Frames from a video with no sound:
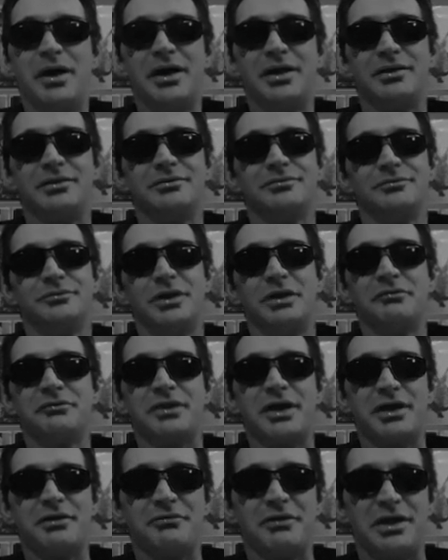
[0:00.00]
matter.
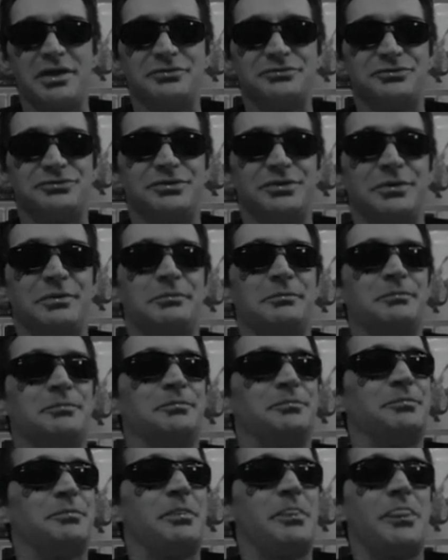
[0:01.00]
Whatever kind of relationship
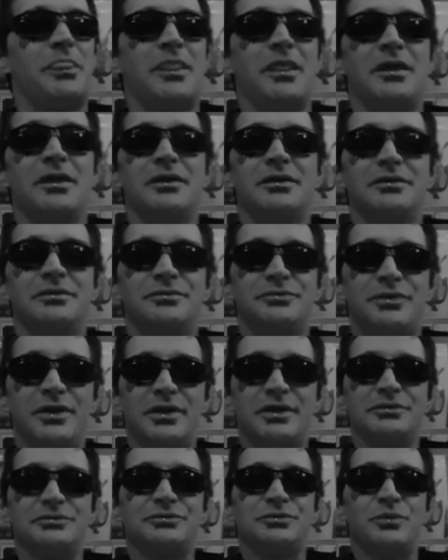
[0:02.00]

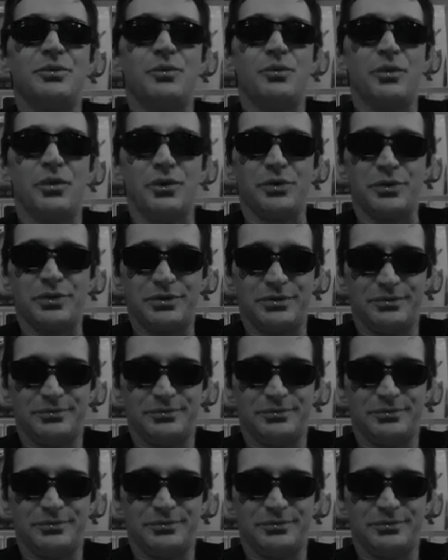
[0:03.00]
takes work.